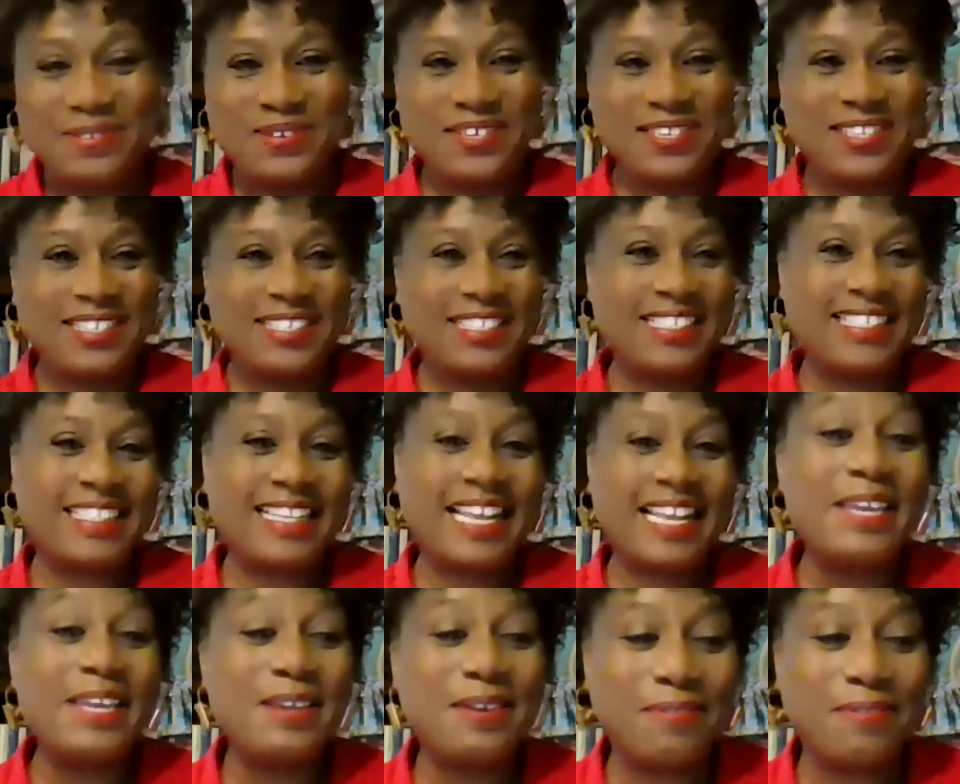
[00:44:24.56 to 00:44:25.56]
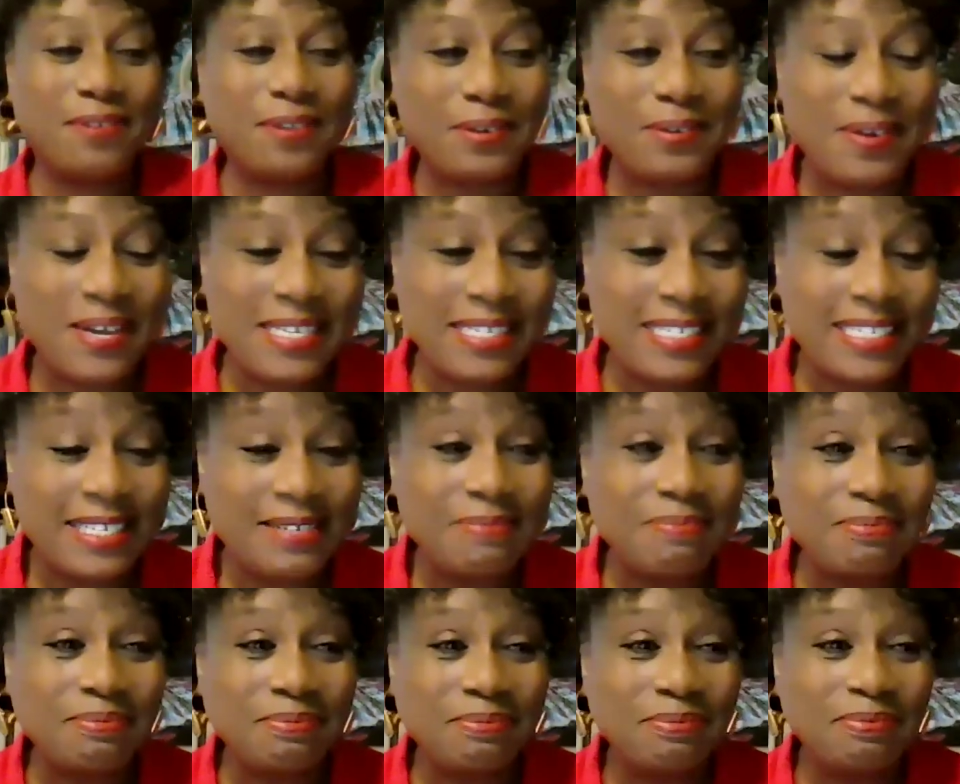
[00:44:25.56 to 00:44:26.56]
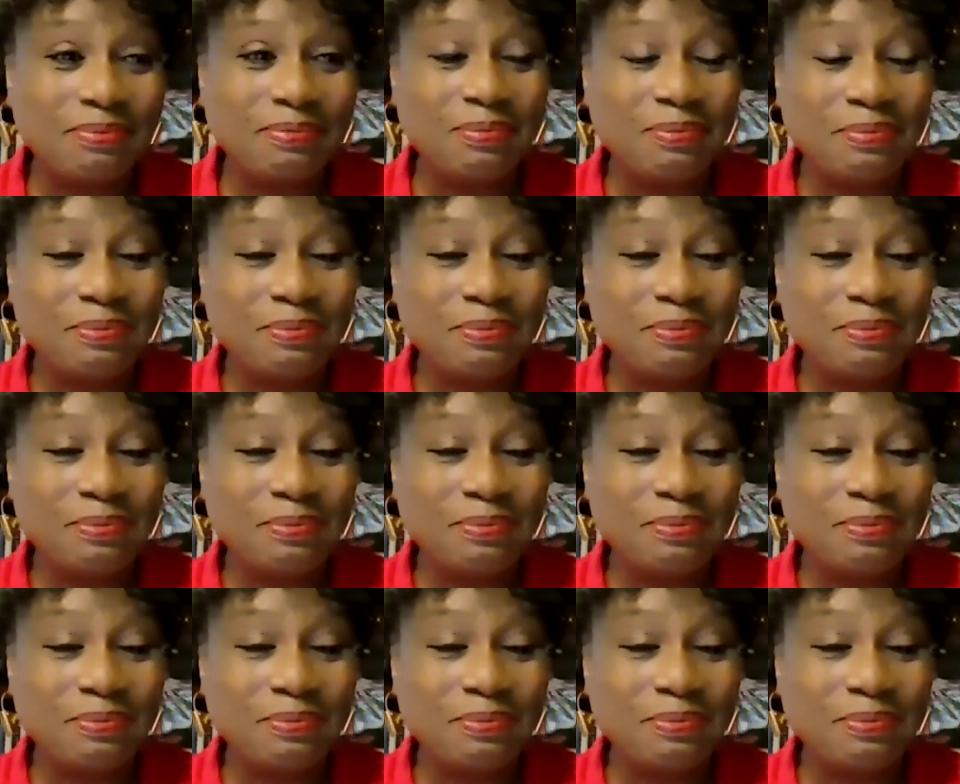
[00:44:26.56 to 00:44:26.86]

of course. Thank you for the question.